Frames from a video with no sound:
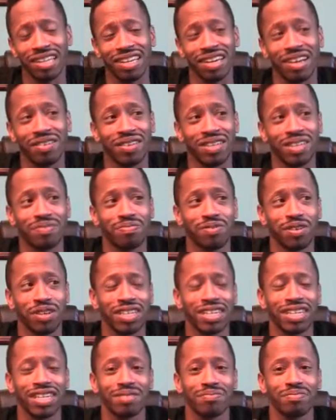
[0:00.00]
You know, as a
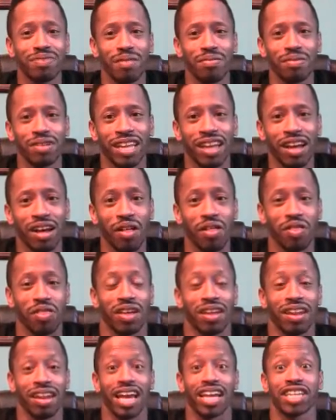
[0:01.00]
person in public health,
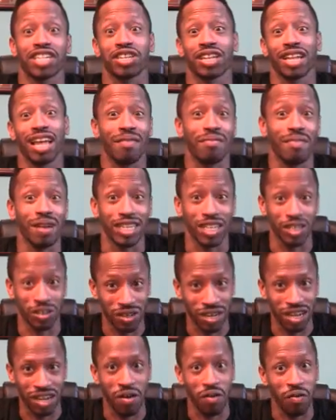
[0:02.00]
and I should have my
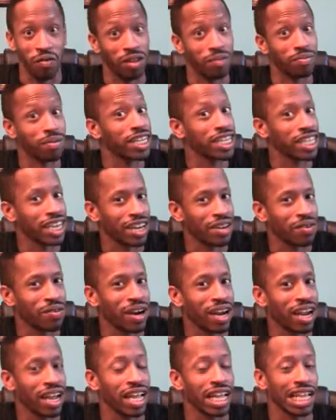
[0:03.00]
degree hopefully by
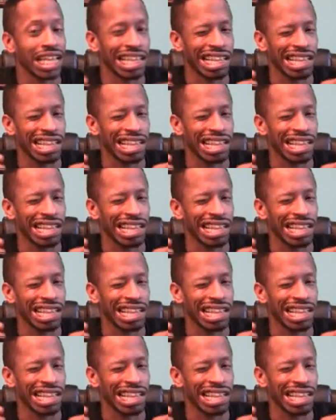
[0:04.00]
January,